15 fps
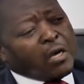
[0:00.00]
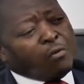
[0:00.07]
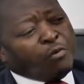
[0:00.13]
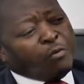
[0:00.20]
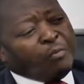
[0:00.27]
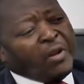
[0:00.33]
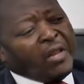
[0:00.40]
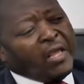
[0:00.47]

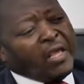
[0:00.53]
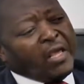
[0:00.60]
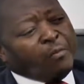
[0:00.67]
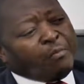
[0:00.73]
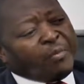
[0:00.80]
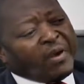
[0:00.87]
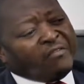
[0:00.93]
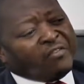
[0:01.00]
We play a
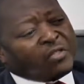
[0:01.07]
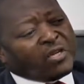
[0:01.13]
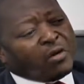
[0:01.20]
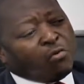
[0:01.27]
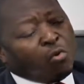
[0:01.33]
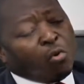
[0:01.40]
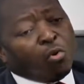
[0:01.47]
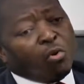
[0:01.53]

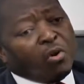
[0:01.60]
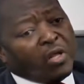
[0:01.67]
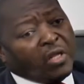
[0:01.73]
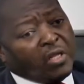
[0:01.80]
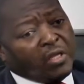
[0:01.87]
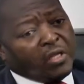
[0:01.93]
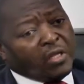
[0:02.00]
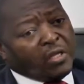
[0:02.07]
pivotal role
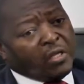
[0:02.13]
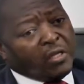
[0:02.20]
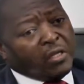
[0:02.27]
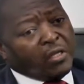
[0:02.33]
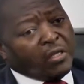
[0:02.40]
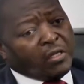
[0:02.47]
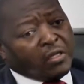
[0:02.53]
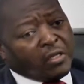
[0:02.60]
in
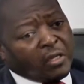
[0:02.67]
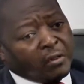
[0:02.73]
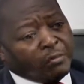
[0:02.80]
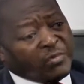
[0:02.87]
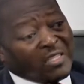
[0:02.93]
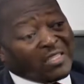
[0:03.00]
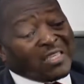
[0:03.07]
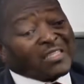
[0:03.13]
the
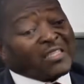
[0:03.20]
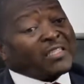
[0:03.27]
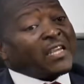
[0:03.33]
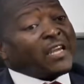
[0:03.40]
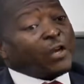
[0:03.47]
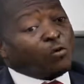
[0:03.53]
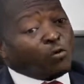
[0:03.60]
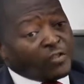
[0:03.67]
data
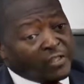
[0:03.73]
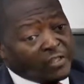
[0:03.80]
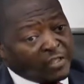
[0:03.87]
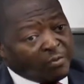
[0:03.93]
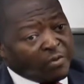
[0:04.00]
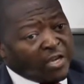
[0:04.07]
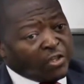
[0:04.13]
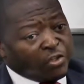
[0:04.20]
center
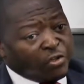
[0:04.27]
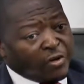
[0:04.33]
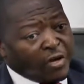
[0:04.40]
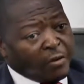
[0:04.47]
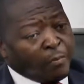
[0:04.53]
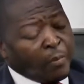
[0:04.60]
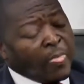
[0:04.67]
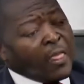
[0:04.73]
ecosystem in
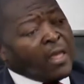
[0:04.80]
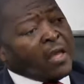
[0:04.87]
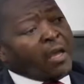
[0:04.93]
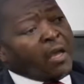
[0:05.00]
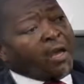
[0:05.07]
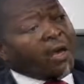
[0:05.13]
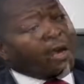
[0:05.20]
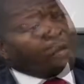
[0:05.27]
Nigeria.
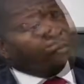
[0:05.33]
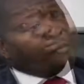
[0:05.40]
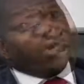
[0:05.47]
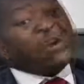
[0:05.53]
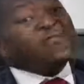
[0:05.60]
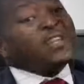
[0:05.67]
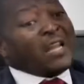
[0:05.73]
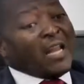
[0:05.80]
We
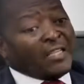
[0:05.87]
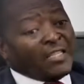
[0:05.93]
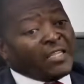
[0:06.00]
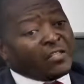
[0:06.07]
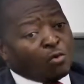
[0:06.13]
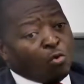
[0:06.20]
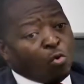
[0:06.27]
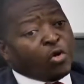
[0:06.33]
have the
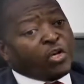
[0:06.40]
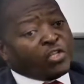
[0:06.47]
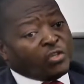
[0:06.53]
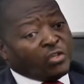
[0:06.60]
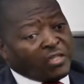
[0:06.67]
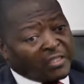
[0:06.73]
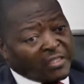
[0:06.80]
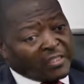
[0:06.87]
largest
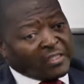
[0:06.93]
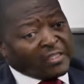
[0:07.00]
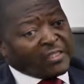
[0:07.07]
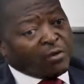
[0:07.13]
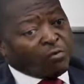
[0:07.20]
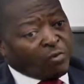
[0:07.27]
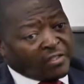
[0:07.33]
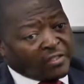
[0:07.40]
co-location data
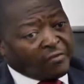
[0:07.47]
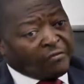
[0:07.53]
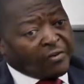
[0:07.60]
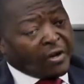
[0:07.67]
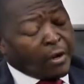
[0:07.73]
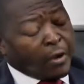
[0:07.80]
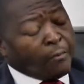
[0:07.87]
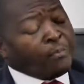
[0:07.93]
center in West
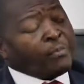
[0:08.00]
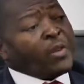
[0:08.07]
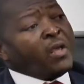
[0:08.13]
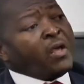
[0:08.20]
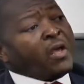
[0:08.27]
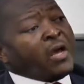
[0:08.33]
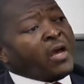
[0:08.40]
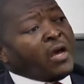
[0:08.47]
Africa.
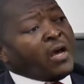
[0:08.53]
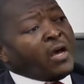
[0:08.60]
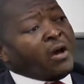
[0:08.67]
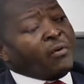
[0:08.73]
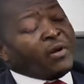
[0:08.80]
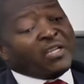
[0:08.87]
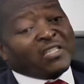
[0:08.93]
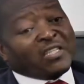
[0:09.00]

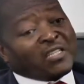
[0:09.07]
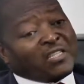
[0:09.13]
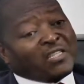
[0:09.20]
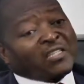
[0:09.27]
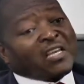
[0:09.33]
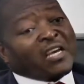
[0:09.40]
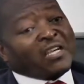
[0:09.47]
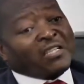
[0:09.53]
Our data
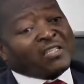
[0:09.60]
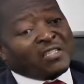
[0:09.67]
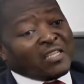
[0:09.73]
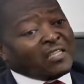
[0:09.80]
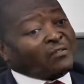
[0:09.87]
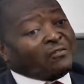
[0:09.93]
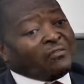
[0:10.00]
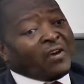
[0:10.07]
center is
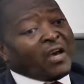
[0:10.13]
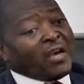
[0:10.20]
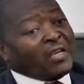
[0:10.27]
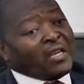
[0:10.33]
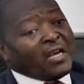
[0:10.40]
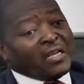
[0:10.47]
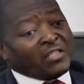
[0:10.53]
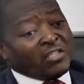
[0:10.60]

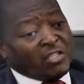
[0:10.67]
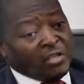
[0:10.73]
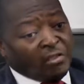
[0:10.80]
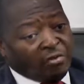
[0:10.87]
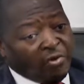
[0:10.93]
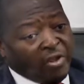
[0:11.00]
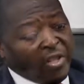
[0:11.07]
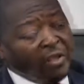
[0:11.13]
certified as Tier
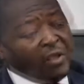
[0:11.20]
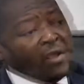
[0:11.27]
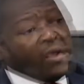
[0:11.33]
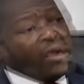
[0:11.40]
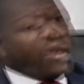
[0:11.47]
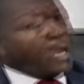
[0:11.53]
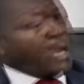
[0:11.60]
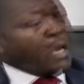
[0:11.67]
3,
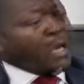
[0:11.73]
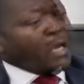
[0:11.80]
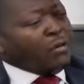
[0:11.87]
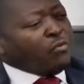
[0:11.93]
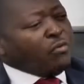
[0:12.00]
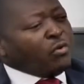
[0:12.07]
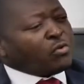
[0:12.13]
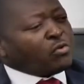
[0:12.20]

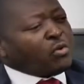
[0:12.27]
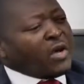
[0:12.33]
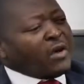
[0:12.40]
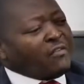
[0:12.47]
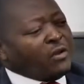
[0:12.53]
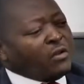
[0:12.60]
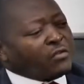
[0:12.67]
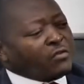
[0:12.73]
and we also
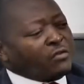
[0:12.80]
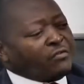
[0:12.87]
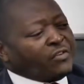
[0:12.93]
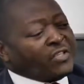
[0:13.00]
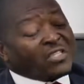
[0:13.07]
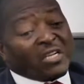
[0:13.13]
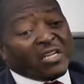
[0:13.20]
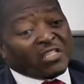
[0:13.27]
have a lot of
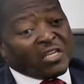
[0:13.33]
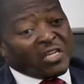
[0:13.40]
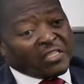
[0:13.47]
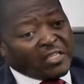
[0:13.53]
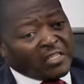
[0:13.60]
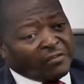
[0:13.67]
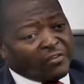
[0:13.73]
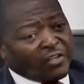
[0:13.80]
international
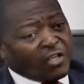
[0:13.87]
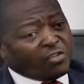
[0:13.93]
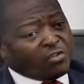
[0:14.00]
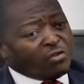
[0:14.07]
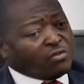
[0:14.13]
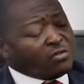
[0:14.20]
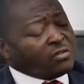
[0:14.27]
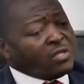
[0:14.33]

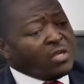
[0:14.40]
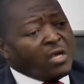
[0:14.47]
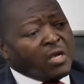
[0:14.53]
certifications.